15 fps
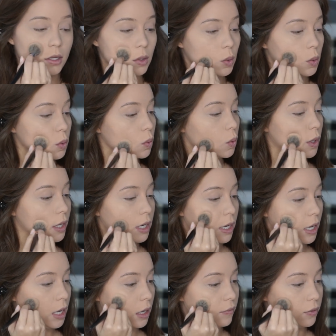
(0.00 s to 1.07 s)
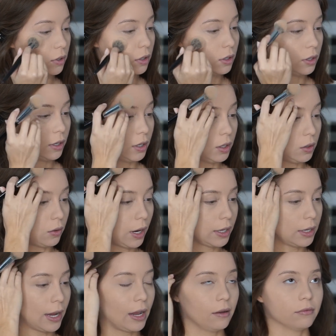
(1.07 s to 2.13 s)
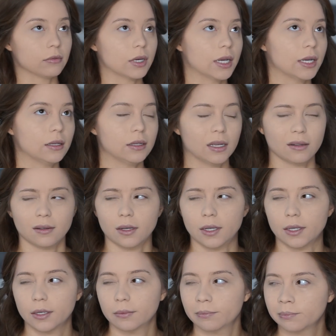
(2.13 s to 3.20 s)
you never know. I have read that like